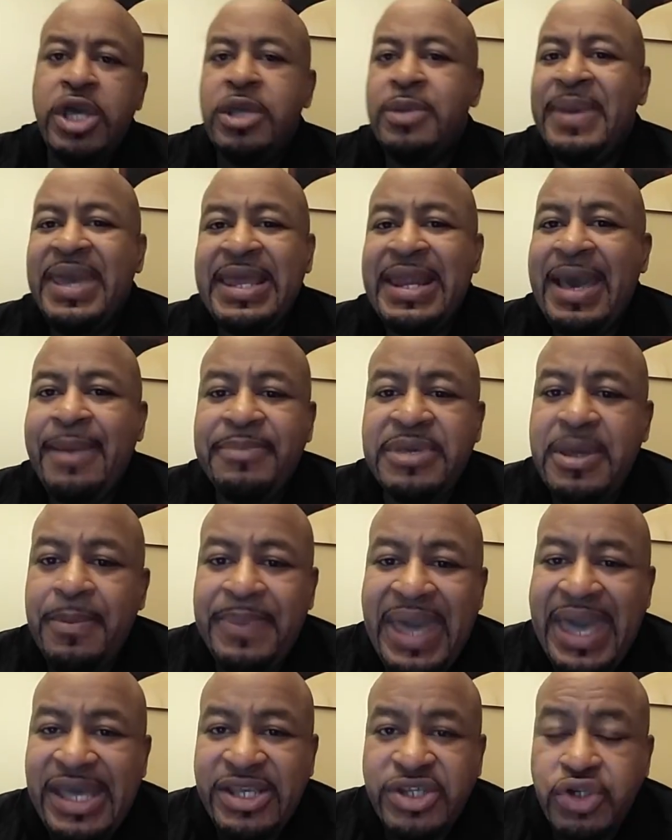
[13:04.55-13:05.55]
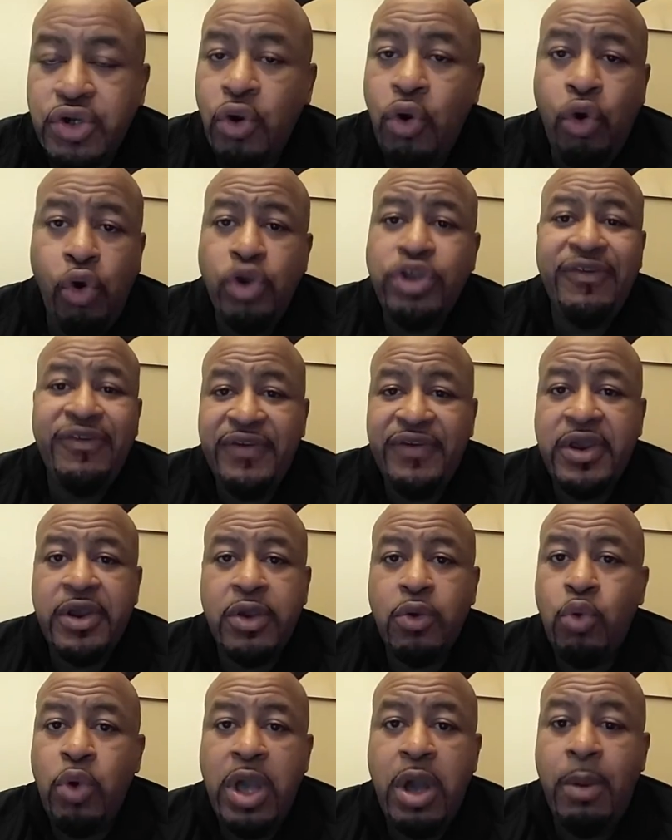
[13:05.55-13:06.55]
you may not be a pastor, or you
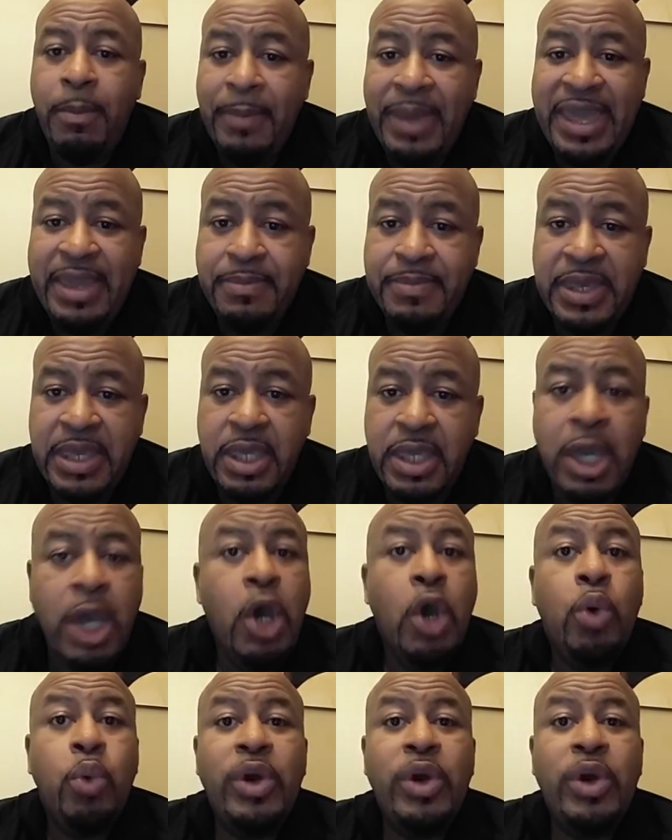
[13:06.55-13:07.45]
very well may be.